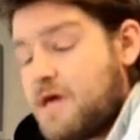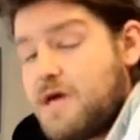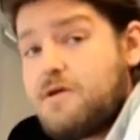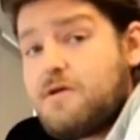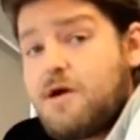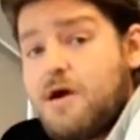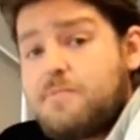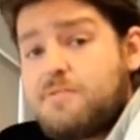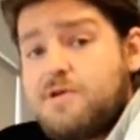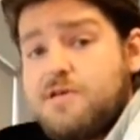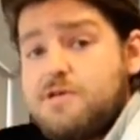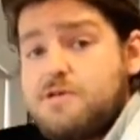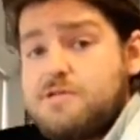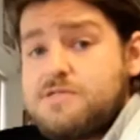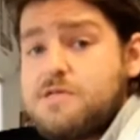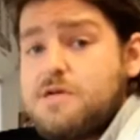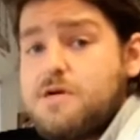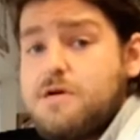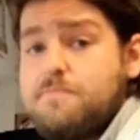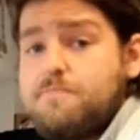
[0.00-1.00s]
Okay, I'm going to use
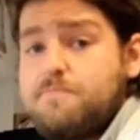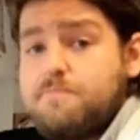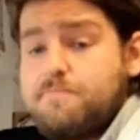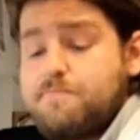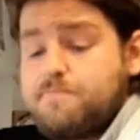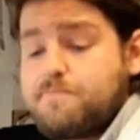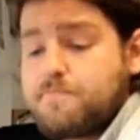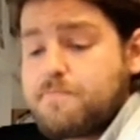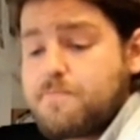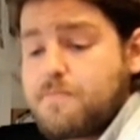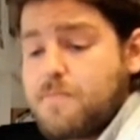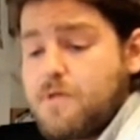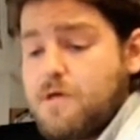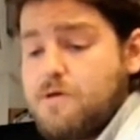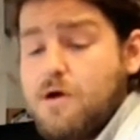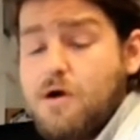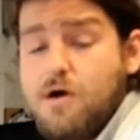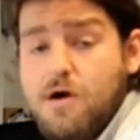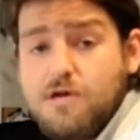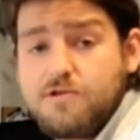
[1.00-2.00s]
um,
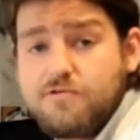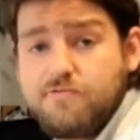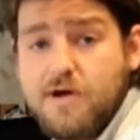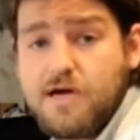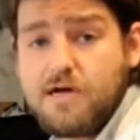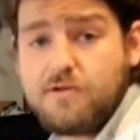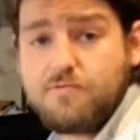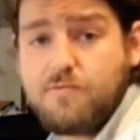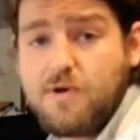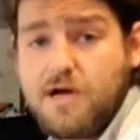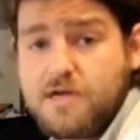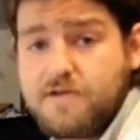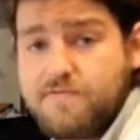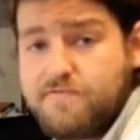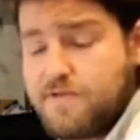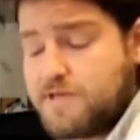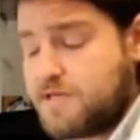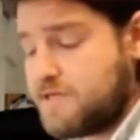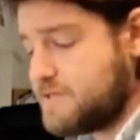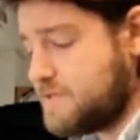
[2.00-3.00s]
hard ground wax for
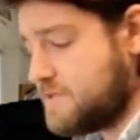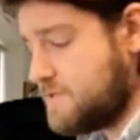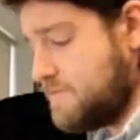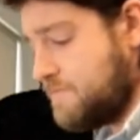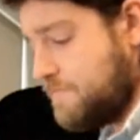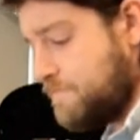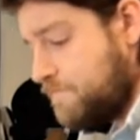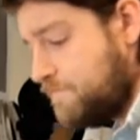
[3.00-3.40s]
this.